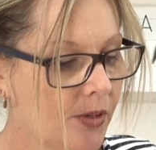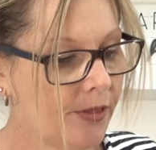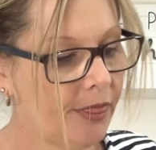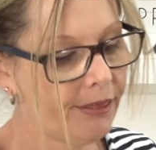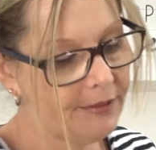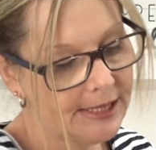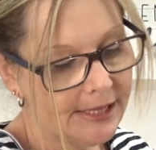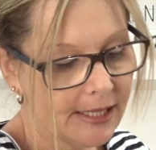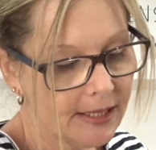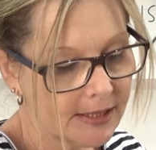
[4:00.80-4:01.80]
on 3
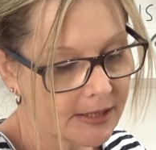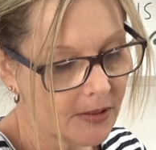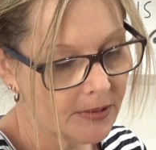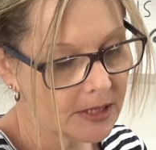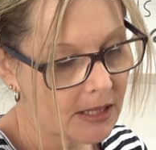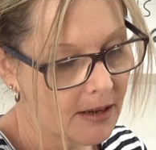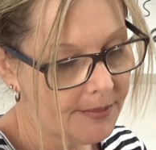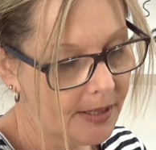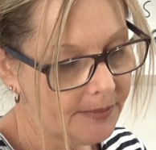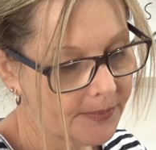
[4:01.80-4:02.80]
seconds on the
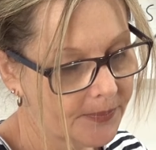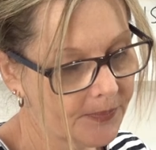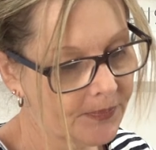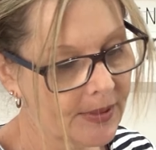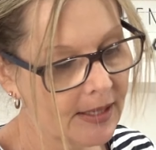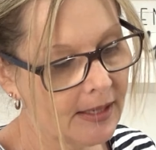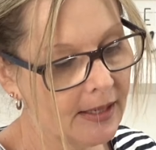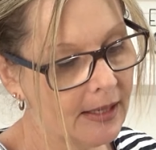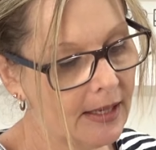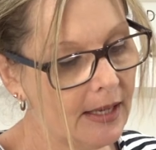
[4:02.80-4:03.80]
timer.
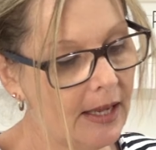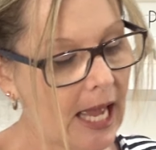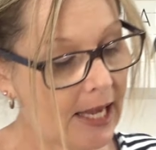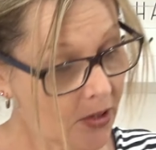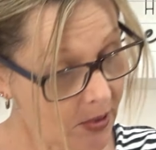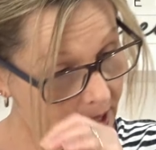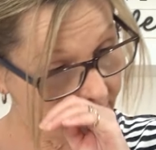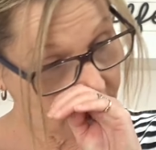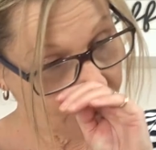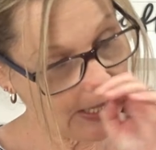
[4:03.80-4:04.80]
And going
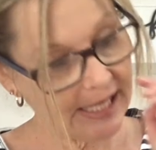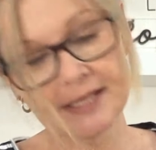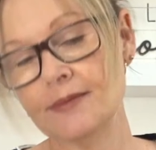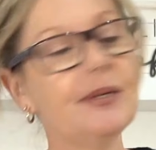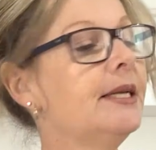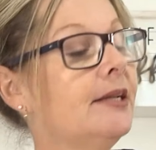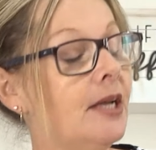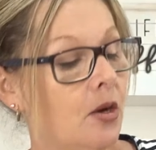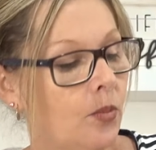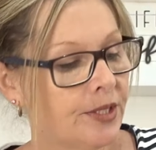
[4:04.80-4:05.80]
over to blade
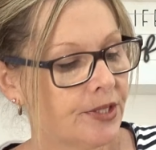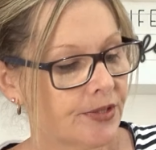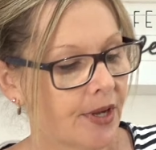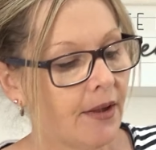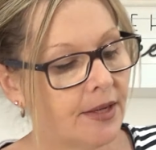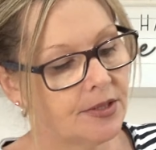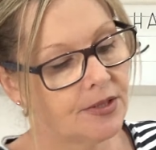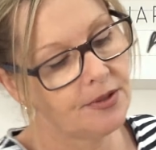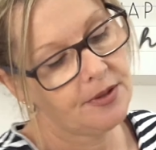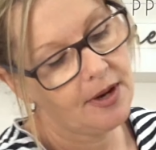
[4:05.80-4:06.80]
speed, we're just going
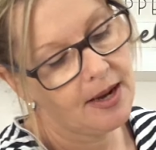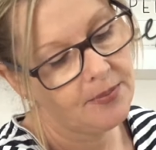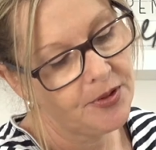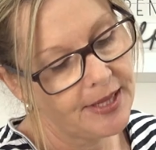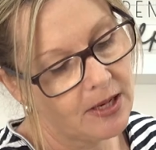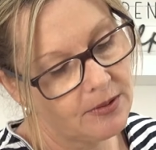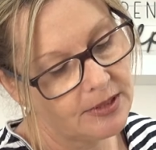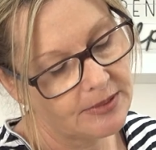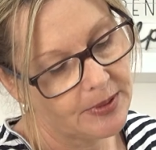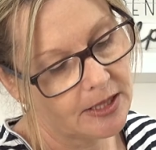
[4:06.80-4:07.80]
to put that
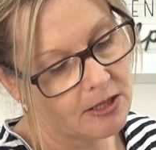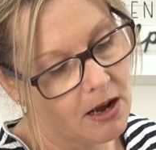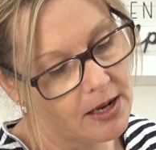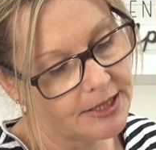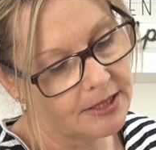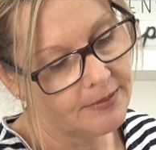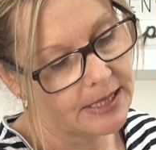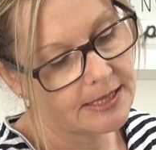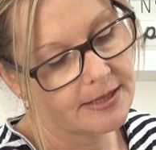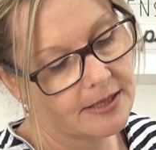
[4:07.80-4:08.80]
on speed 9 to
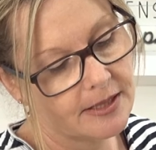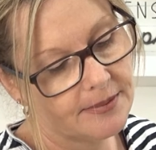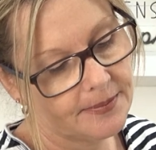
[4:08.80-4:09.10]
mince it.